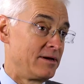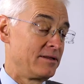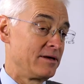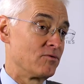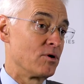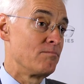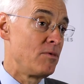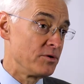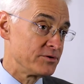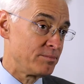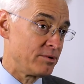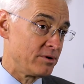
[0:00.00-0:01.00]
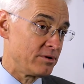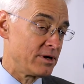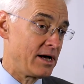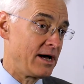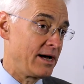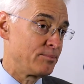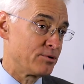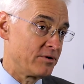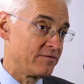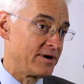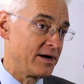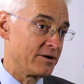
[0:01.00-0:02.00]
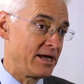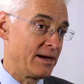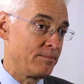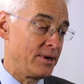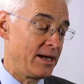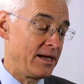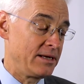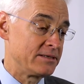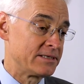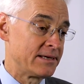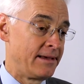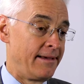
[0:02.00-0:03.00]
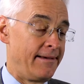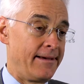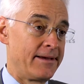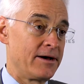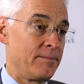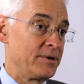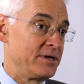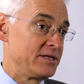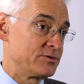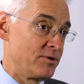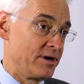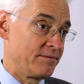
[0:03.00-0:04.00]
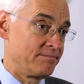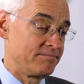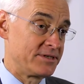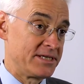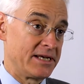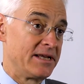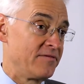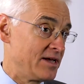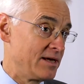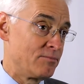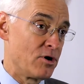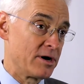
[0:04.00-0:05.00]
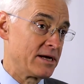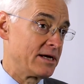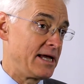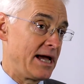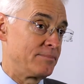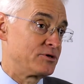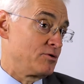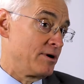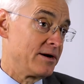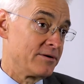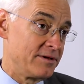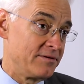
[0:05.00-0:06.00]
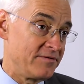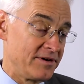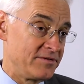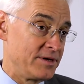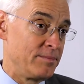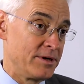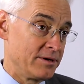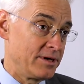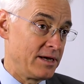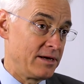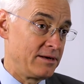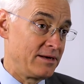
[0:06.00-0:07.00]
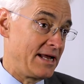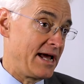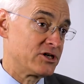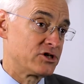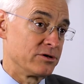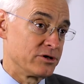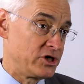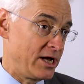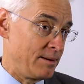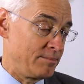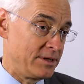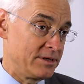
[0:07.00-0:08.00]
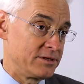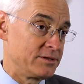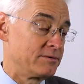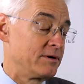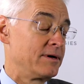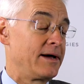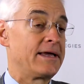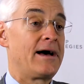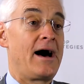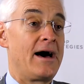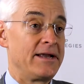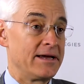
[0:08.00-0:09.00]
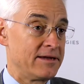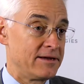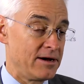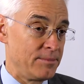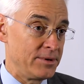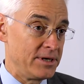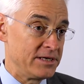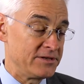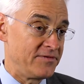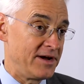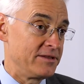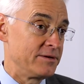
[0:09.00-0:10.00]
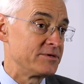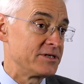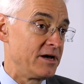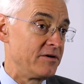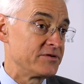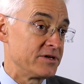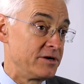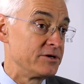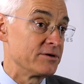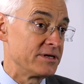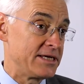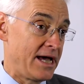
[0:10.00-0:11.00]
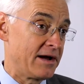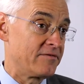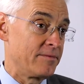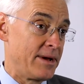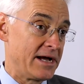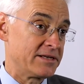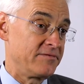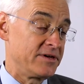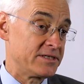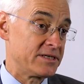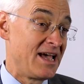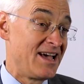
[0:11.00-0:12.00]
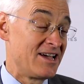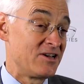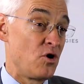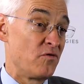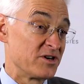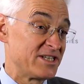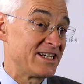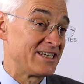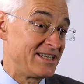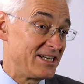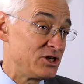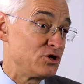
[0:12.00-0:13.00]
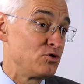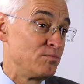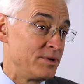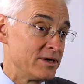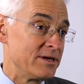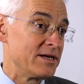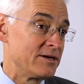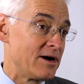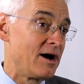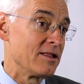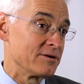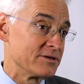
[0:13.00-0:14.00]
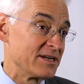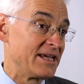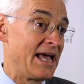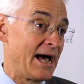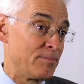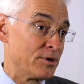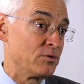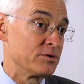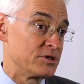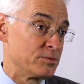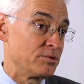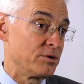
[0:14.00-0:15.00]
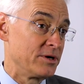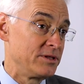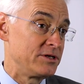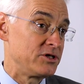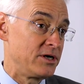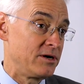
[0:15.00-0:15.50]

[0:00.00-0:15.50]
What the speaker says: There were multiple high profile campaigns, companies with significant market caps, greater than 50 billion, national champions, iconic companies found themselves under attack from activists. Over $62 billion in capital was deployed this